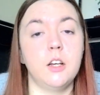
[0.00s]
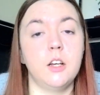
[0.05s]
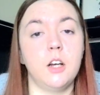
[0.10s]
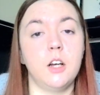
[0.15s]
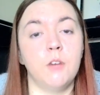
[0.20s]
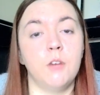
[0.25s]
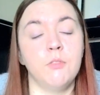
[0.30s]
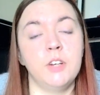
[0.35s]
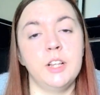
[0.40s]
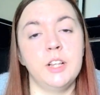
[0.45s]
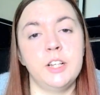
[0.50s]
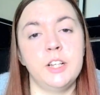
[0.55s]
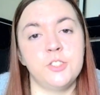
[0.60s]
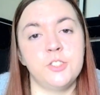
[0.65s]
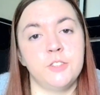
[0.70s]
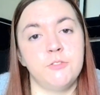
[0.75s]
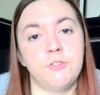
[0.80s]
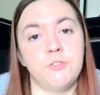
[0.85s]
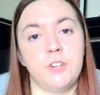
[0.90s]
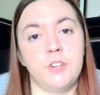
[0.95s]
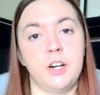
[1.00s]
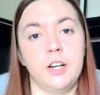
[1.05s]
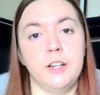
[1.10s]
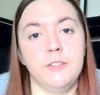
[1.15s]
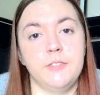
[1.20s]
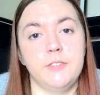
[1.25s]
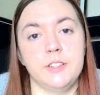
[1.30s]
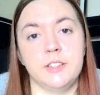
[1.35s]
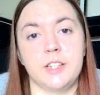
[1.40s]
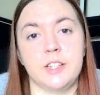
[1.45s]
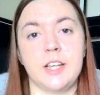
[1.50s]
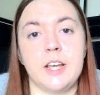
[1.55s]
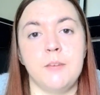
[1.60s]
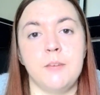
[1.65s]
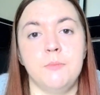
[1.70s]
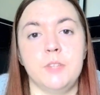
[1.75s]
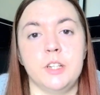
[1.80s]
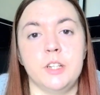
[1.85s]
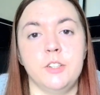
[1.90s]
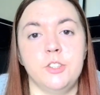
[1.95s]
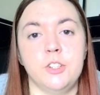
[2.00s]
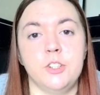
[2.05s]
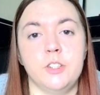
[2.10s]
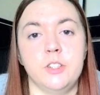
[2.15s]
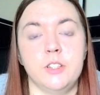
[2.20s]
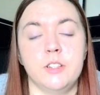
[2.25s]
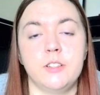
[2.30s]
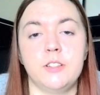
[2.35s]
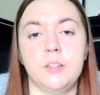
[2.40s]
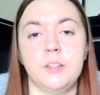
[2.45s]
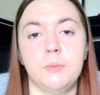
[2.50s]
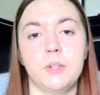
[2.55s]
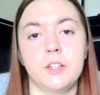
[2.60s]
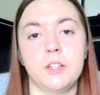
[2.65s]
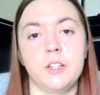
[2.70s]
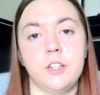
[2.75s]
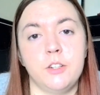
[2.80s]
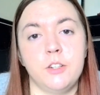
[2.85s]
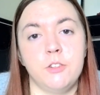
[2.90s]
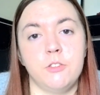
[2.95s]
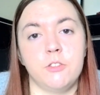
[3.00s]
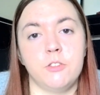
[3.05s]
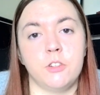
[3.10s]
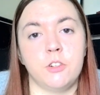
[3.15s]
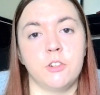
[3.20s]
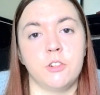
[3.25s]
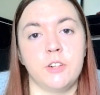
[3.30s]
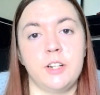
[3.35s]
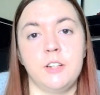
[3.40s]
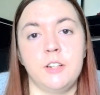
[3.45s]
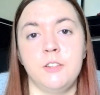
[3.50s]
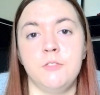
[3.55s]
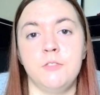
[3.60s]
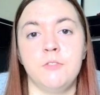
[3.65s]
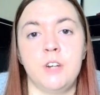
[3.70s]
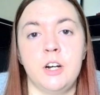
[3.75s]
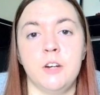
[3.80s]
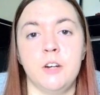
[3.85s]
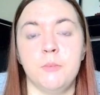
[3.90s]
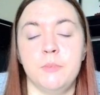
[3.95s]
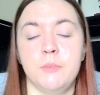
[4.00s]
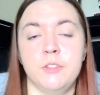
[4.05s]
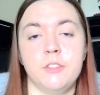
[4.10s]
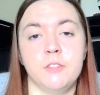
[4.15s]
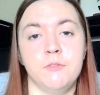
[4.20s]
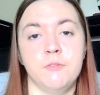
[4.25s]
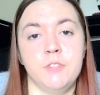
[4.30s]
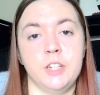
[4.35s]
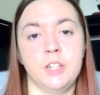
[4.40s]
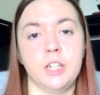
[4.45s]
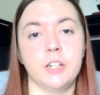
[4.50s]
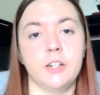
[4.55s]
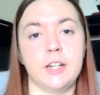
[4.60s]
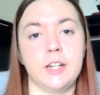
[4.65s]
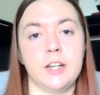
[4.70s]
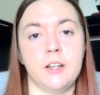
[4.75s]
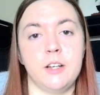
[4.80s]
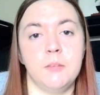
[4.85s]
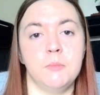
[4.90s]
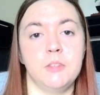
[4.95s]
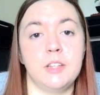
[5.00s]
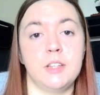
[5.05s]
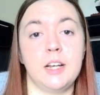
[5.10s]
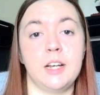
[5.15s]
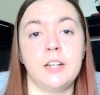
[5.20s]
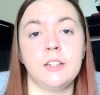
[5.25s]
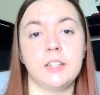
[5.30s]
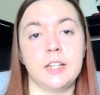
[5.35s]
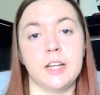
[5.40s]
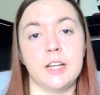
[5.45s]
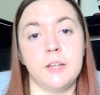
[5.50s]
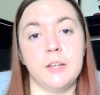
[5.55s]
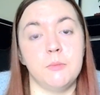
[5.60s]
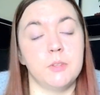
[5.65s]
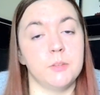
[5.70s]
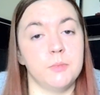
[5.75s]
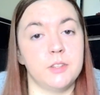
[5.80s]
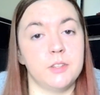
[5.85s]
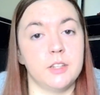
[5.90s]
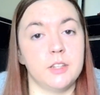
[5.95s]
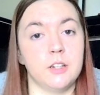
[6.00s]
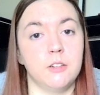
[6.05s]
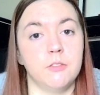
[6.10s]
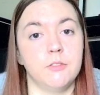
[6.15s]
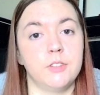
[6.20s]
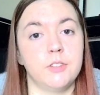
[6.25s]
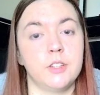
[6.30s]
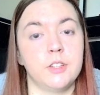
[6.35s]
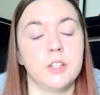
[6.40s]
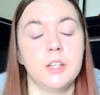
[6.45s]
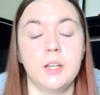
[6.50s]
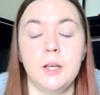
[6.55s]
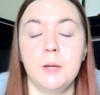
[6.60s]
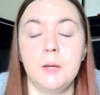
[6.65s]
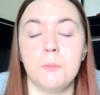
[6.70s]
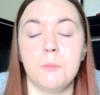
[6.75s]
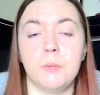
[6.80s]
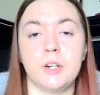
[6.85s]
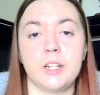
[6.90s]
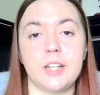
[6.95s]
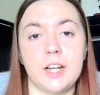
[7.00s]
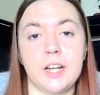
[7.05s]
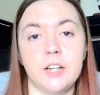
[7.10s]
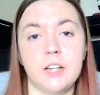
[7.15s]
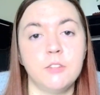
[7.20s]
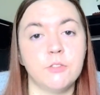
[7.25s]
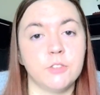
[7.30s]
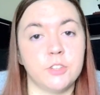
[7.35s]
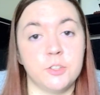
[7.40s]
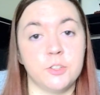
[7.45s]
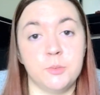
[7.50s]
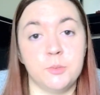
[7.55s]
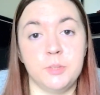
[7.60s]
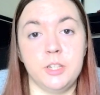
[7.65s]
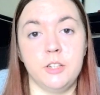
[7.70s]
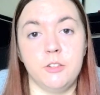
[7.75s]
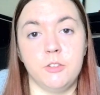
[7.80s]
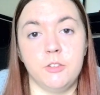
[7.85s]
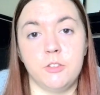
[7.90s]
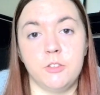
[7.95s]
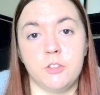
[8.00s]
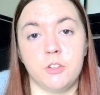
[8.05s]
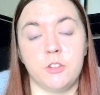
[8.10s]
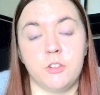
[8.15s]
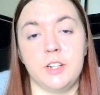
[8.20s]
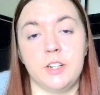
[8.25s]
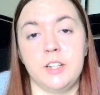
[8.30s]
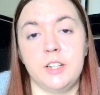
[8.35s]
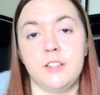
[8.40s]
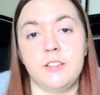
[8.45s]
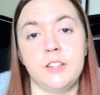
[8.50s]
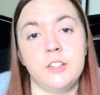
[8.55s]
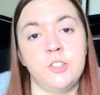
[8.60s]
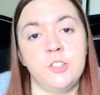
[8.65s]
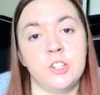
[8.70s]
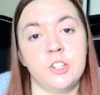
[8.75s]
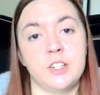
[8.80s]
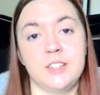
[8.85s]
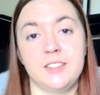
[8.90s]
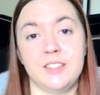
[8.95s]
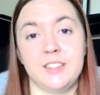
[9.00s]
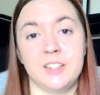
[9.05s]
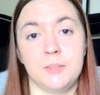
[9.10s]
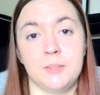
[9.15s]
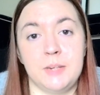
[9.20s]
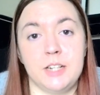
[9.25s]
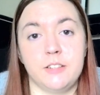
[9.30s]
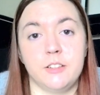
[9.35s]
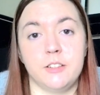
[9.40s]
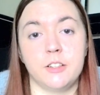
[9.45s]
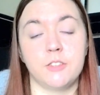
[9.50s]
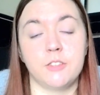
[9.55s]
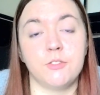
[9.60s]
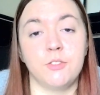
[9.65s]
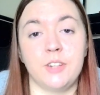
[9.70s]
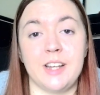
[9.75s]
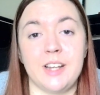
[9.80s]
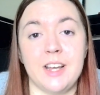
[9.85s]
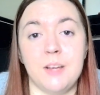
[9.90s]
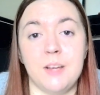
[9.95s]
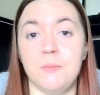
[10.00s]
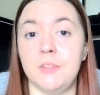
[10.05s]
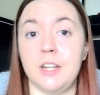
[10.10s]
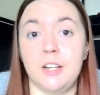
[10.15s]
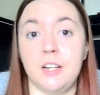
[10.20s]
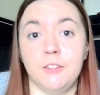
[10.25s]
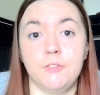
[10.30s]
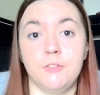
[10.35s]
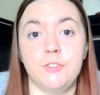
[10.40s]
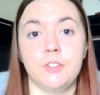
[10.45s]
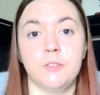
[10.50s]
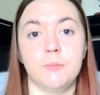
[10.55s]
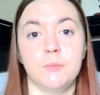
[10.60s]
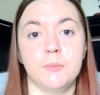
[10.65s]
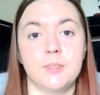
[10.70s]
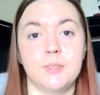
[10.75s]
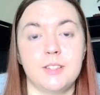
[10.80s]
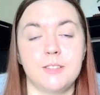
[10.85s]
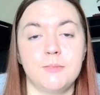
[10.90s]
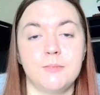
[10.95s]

Unreal Engine 5 is a games engine that's typically used to create the environments in video games and the games themselves, but it can also be used to create CGI cinematics for games and films.